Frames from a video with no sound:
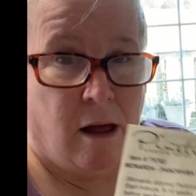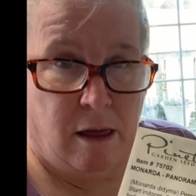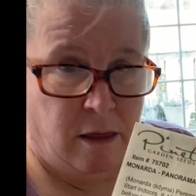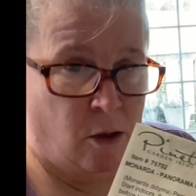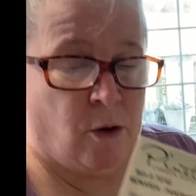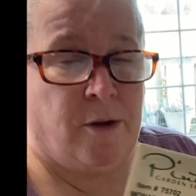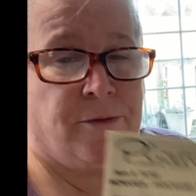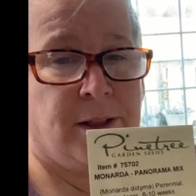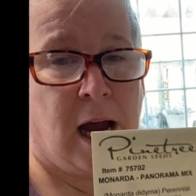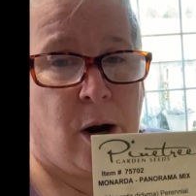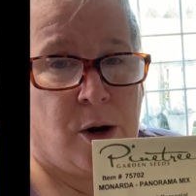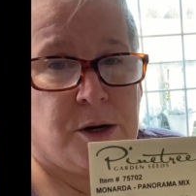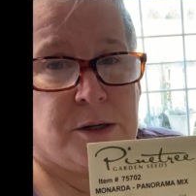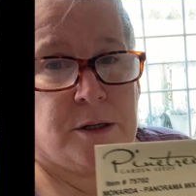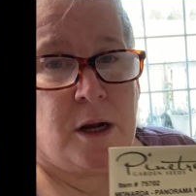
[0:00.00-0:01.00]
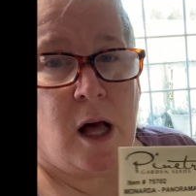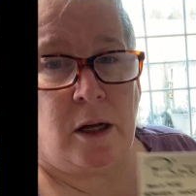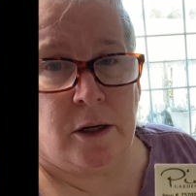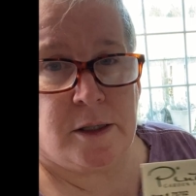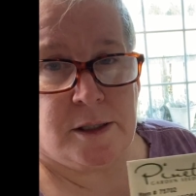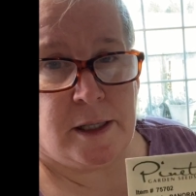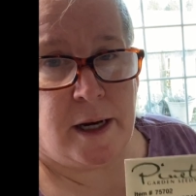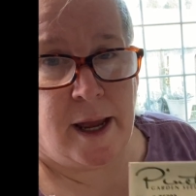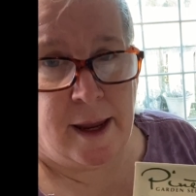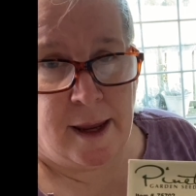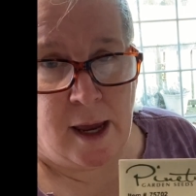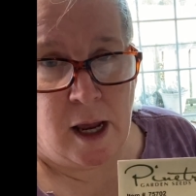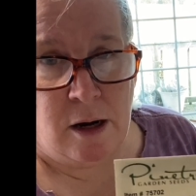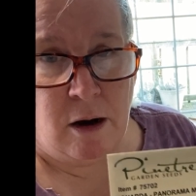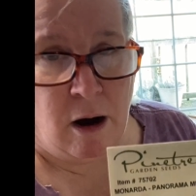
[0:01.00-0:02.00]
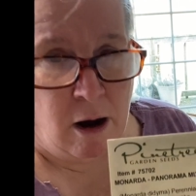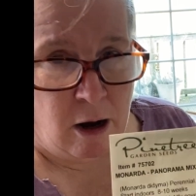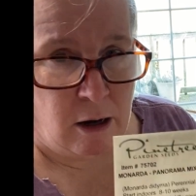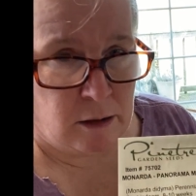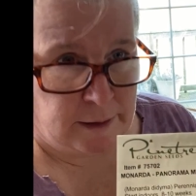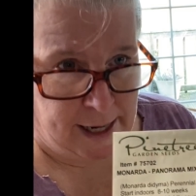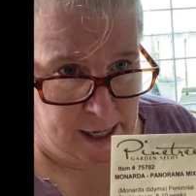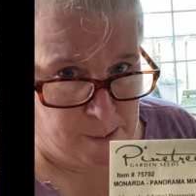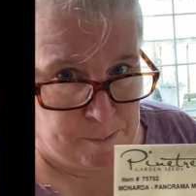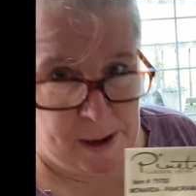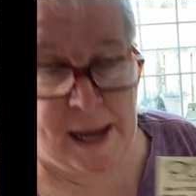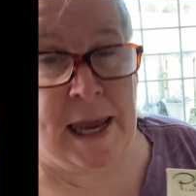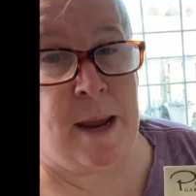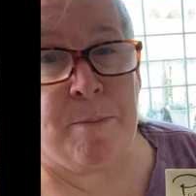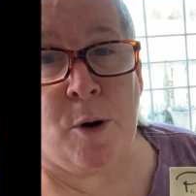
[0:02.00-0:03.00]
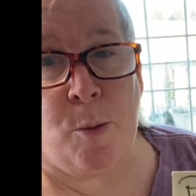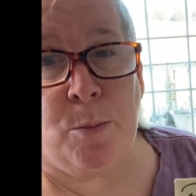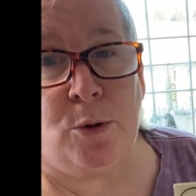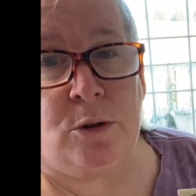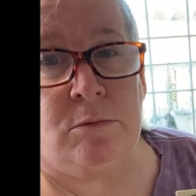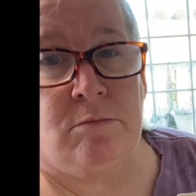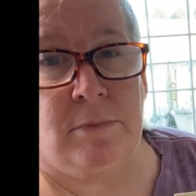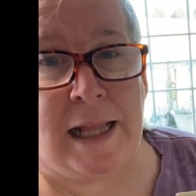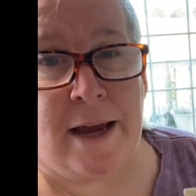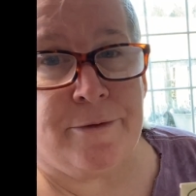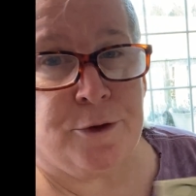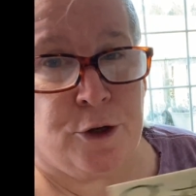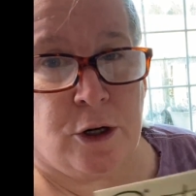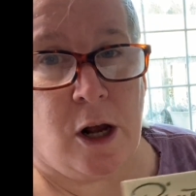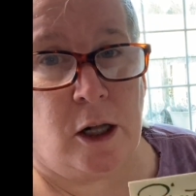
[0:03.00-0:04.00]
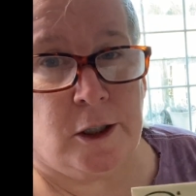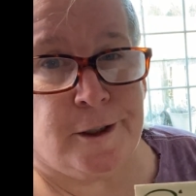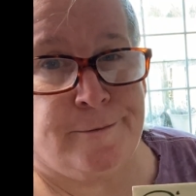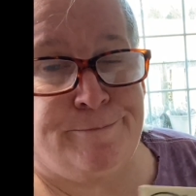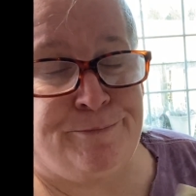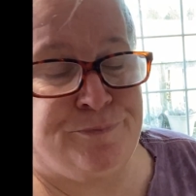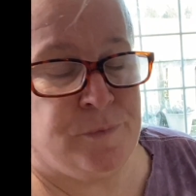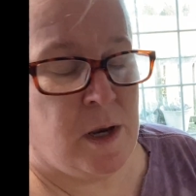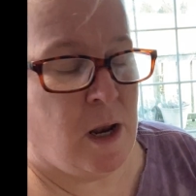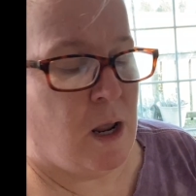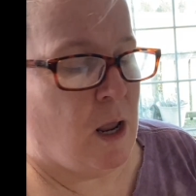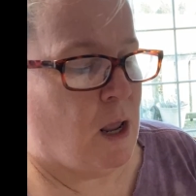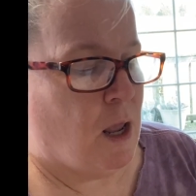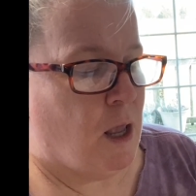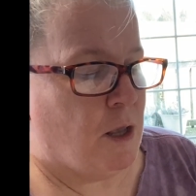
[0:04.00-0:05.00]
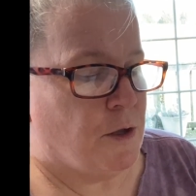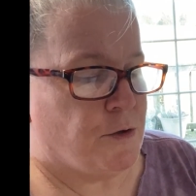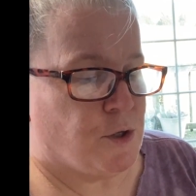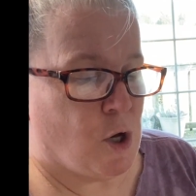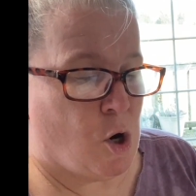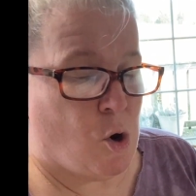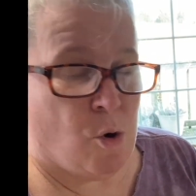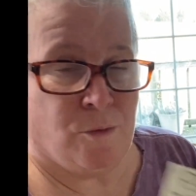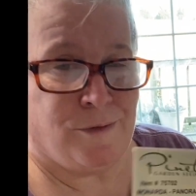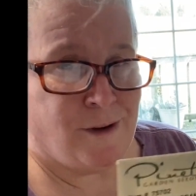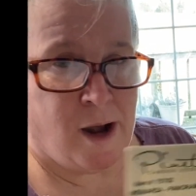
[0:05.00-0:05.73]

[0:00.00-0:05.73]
The only flower colors that I get are like a pinky purple lavender color. So